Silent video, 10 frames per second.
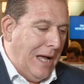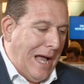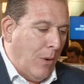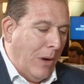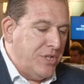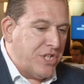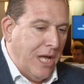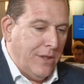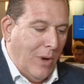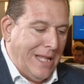I would
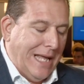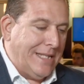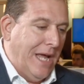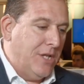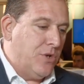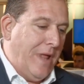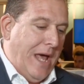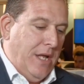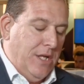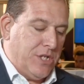say the way I'd like to answer
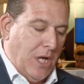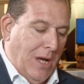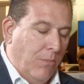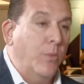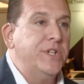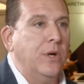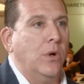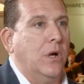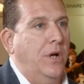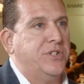that is when we deal
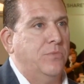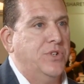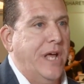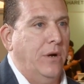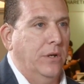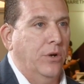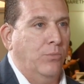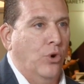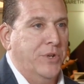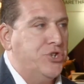with customers that are a little
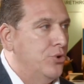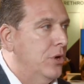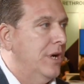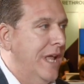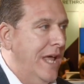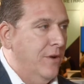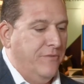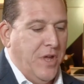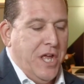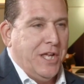more mature, again, have
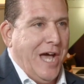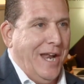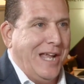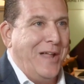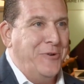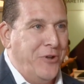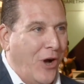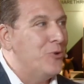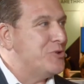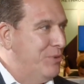kind of gotten their
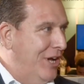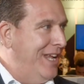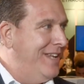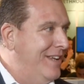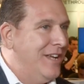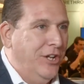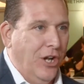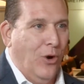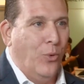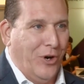knuckles bloodied,
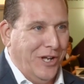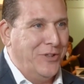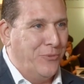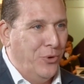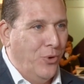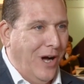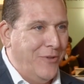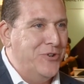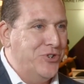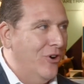working through
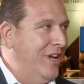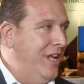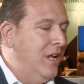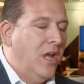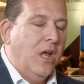their journey